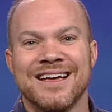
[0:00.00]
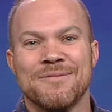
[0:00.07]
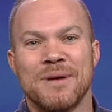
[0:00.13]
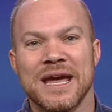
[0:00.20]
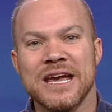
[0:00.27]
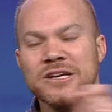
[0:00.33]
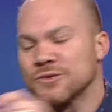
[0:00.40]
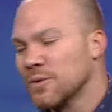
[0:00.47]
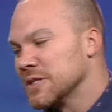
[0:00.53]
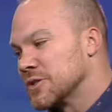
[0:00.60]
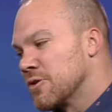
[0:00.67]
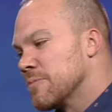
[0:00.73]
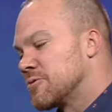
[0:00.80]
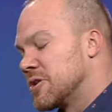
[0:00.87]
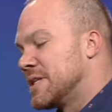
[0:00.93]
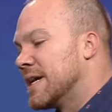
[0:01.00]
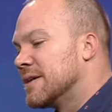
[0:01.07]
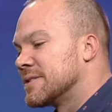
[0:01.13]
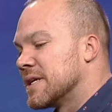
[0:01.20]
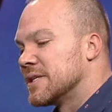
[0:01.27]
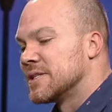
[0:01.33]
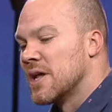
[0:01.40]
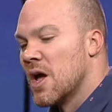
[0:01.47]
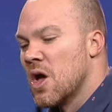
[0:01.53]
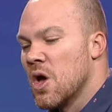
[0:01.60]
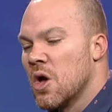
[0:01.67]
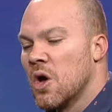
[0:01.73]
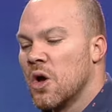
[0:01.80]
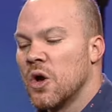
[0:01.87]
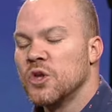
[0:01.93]
But here's what scripture tells us.
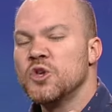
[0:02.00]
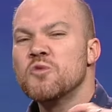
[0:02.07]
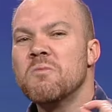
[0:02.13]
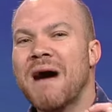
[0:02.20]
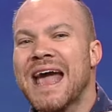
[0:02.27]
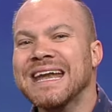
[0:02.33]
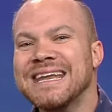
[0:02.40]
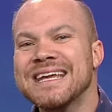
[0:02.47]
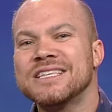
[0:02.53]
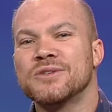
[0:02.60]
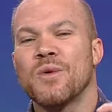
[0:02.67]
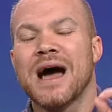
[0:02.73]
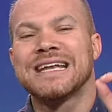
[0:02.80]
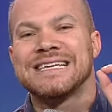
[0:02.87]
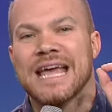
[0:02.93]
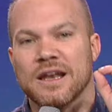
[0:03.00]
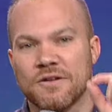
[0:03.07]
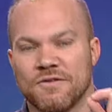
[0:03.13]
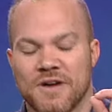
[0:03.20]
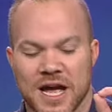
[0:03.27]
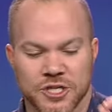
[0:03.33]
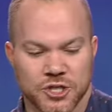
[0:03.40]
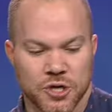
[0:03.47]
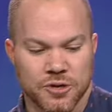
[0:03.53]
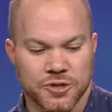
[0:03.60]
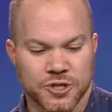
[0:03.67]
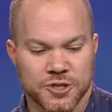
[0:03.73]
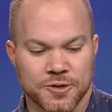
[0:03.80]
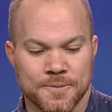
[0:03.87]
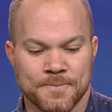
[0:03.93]
You might need to identify
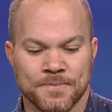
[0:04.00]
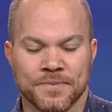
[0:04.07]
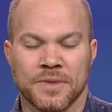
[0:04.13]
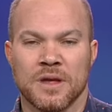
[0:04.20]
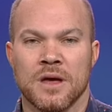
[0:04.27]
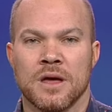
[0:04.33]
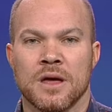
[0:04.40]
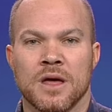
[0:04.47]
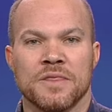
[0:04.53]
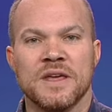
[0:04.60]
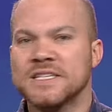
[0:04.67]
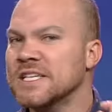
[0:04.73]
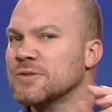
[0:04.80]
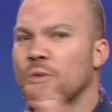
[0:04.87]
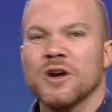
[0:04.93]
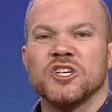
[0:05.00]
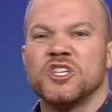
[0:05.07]
church. This is where